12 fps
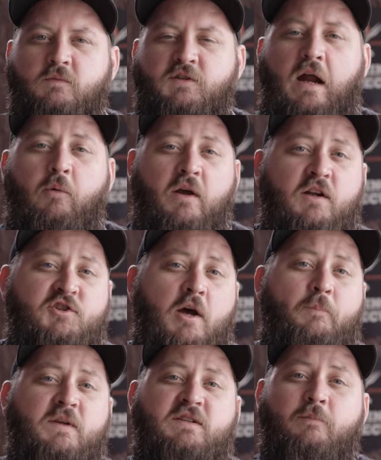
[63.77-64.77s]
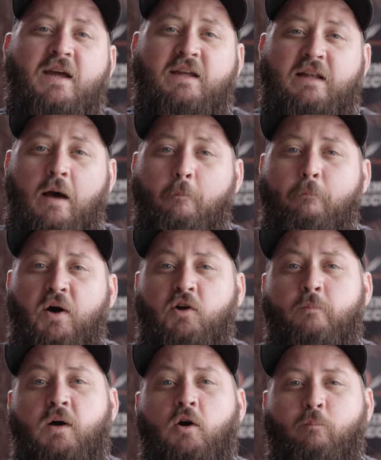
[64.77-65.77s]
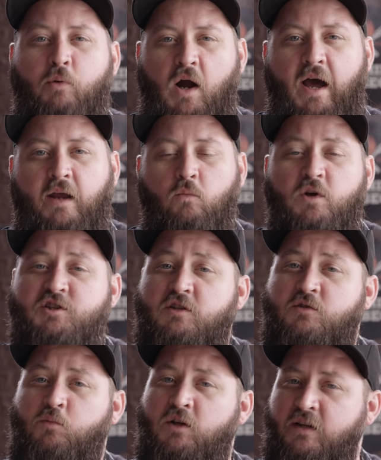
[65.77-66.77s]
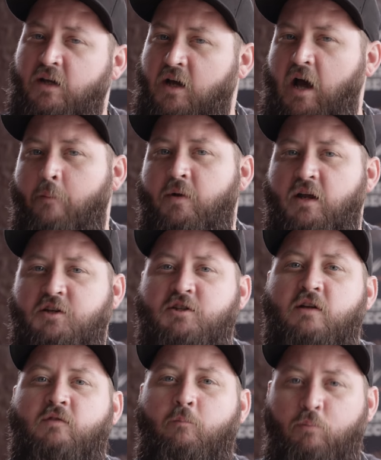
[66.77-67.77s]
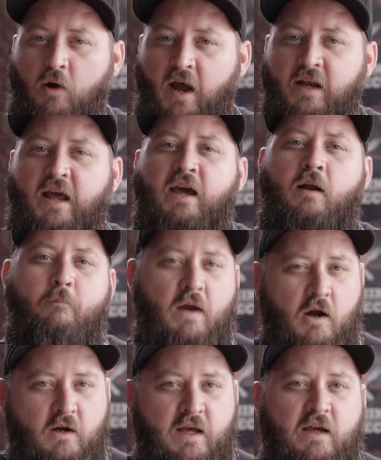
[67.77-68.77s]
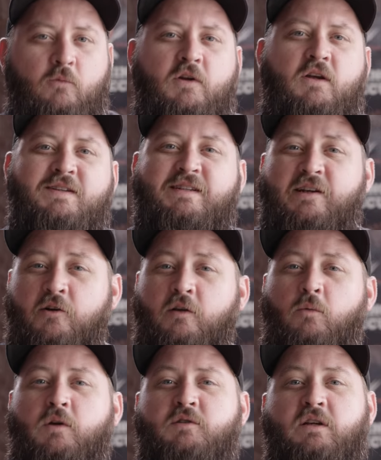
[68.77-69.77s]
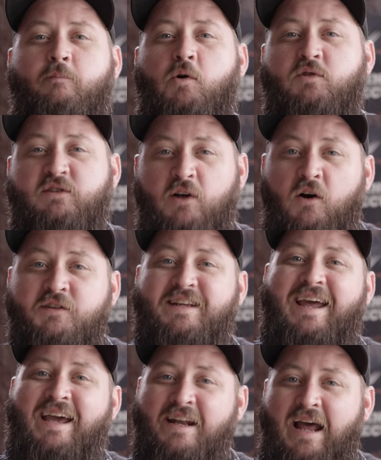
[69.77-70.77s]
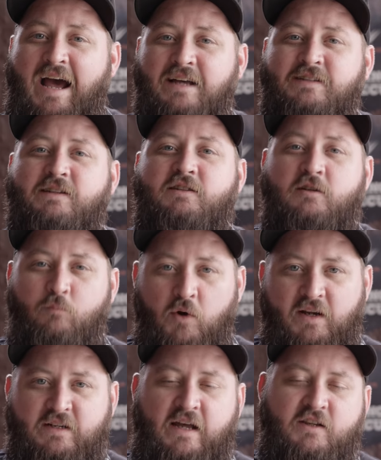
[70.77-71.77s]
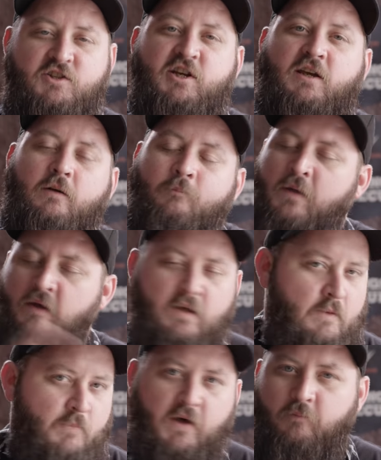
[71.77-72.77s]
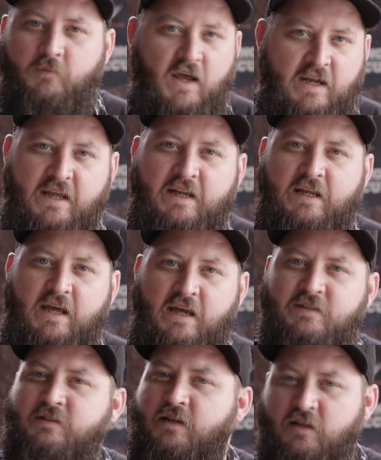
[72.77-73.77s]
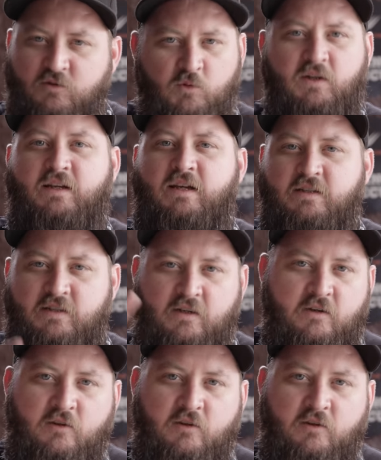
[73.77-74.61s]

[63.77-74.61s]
So now we're gonna jump into making that buttermilk brine, which is really a combination of a brine and a marinade when you consider that we're using both salt and acid to break down the chicken. But in any case, it's really easy.